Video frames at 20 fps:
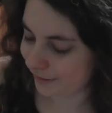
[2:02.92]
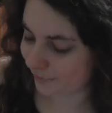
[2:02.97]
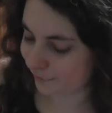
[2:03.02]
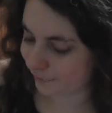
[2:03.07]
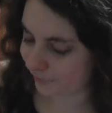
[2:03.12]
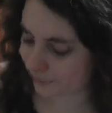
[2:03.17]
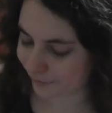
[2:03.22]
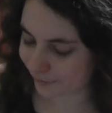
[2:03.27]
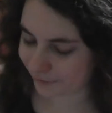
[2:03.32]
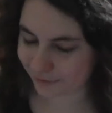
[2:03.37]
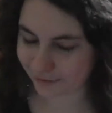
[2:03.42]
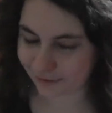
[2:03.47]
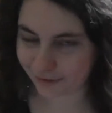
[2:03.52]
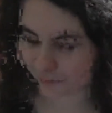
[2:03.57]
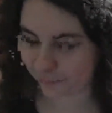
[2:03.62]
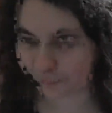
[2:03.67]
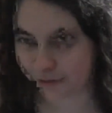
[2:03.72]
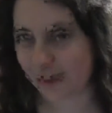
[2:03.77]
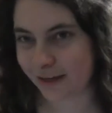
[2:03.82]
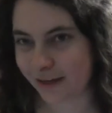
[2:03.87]
because it
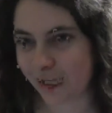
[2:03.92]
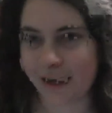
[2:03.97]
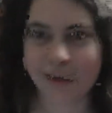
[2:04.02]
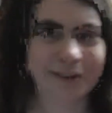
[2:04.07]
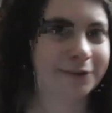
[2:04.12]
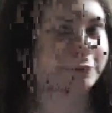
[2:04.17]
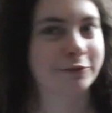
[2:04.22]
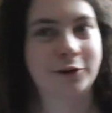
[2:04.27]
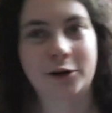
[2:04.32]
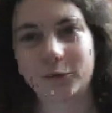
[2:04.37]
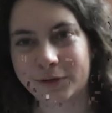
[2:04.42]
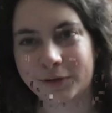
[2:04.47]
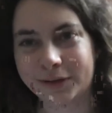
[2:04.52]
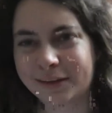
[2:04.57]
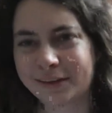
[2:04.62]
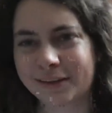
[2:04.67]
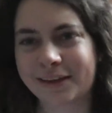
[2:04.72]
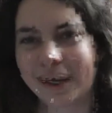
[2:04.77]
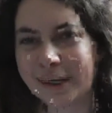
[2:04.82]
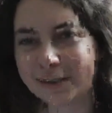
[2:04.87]
can be kind of rough with the
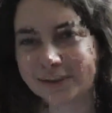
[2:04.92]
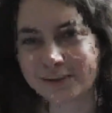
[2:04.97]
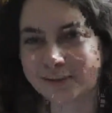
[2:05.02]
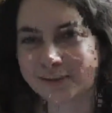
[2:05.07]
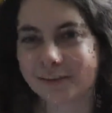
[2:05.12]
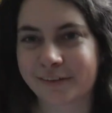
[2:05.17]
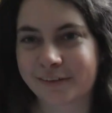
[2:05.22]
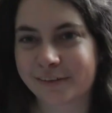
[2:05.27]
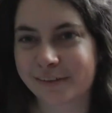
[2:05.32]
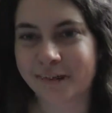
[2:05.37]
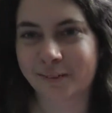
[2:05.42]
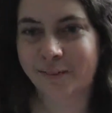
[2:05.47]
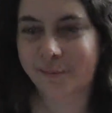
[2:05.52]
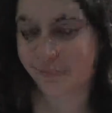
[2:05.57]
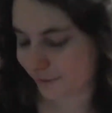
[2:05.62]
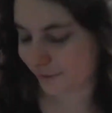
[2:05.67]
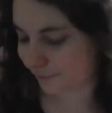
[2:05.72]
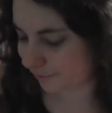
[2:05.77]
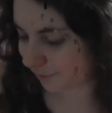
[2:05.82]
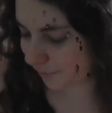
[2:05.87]
sketches because you can
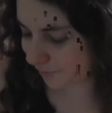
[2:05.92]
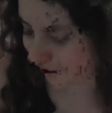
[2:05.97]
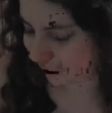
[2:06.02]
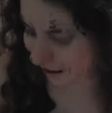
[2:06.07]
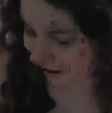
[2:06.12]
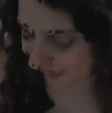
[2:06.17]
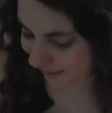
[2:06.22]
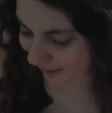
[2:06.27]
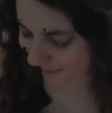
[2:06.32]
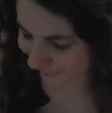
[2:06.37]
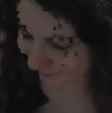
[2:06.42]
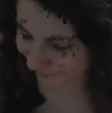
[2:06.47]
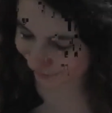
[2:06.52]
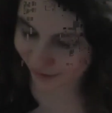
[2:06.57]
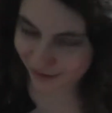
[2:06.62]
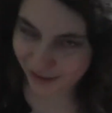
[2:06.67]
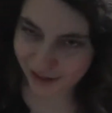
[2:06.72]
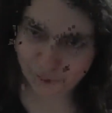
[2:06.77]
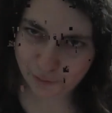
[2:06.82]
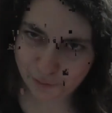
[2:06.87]
always rub that out.
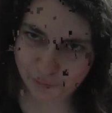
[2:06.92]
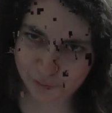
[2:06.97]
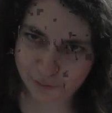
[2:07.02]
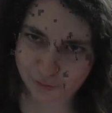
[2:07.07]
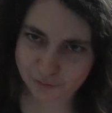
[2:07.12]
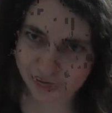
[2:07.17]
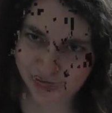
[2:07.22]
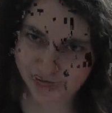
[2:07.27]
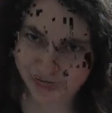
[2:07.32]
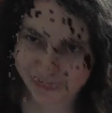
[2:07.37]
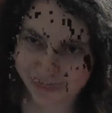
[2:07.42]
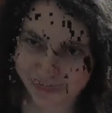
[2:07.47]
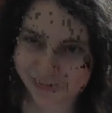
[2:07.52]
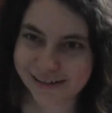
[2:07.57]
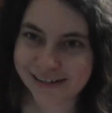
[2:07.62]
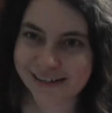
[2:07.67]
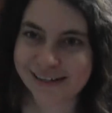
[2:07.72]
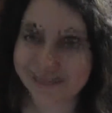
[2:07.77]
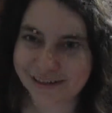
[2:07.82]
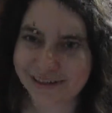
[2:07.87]
But when you're
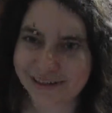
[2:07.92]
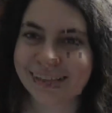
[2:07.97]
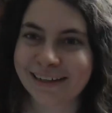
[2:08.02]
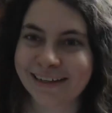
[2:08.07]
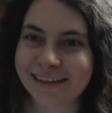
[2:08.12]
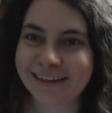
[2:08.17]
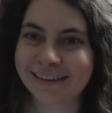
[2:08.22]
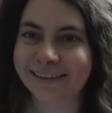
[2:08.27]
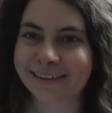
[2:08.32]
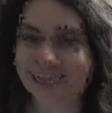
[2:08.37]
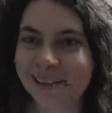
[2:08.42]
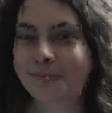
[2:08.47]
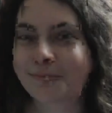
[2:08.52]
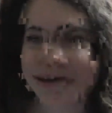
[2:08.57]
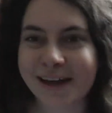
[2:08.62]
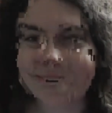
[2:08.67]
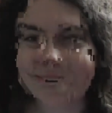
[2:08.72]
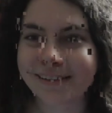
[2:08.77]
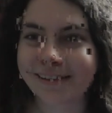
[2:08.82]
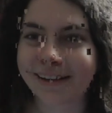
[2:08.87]
using
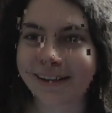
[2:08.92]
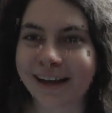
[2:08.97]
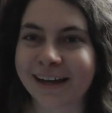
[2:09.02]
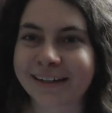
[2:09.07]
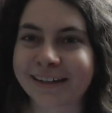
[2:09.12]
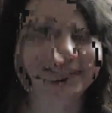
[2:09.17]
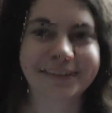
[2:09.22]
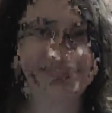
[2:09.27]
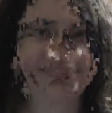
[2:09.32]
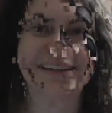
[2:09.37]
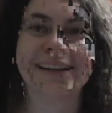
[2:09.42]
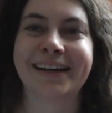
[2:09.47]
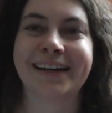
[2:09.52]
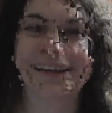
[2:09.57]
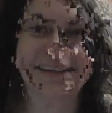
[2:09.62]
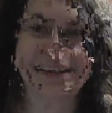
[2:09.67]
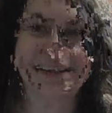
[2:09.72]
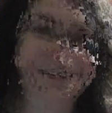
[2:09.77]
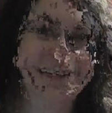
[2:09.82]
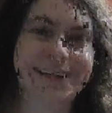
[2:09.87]
pen, you're like,
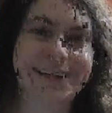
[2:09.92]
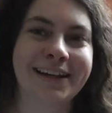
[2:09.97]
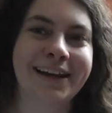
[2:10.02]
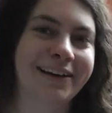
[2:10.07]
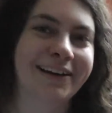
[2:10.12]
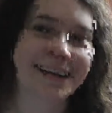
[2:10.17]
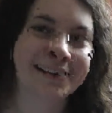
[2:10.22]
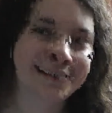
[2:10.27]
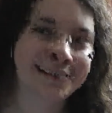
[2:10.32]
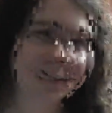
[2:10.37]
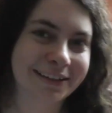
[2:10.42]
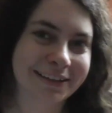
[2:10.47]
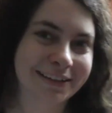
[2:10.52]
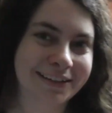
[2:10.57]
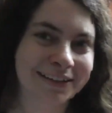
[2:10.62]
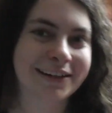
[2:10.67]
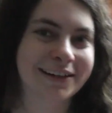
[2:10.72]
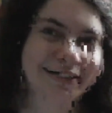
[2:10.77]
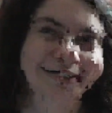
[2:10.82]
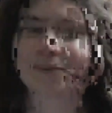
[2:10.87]
okay, now I really
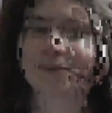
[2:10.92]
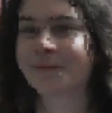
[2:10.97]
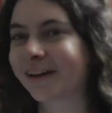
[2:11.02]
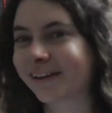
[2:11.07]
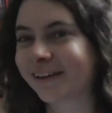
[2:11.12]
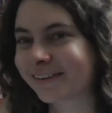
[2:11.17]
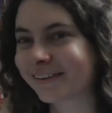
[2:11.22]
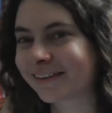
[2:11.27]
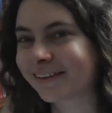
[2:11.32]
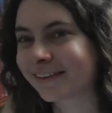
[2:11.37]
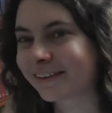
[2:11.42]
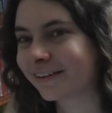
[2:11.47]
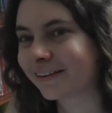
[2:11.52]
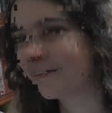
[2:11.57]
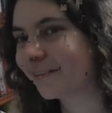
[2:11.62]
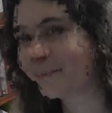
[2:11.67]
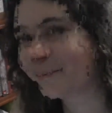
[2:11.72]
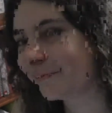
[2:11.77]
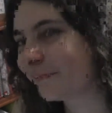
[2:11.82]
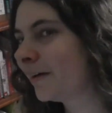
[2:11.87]
can't mess this
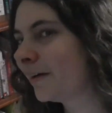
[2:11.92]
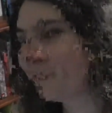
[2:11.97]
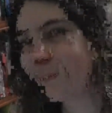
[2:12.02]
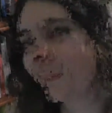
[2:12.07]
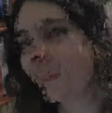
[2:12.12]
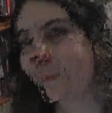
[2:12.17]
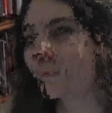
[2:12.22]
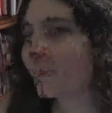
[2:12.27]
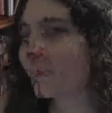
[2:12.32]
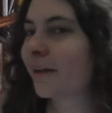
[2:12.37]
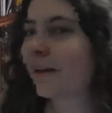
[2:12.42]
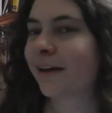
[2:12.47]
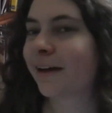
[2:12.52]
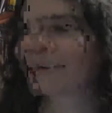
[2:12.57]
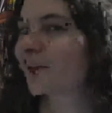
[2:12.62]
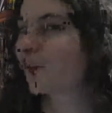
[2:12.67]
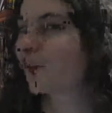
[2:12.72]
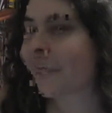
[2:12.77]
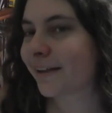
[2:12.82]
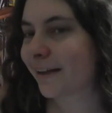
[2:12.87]
up. But
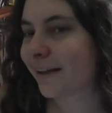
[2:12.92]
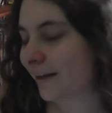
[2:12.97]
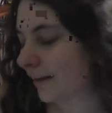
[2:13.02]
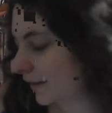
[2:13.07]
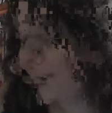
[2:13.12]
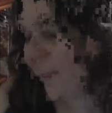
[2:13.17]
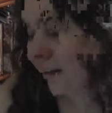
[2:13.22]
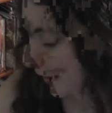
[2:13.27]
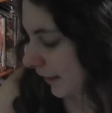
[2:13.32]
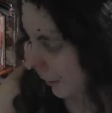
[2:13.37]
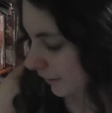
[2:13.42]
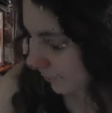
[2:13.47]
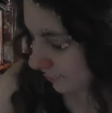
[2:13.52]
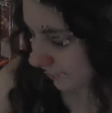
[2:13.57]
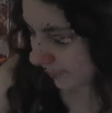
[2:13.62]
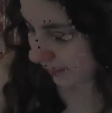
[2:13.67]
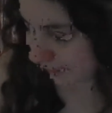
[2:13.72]
then, you have to be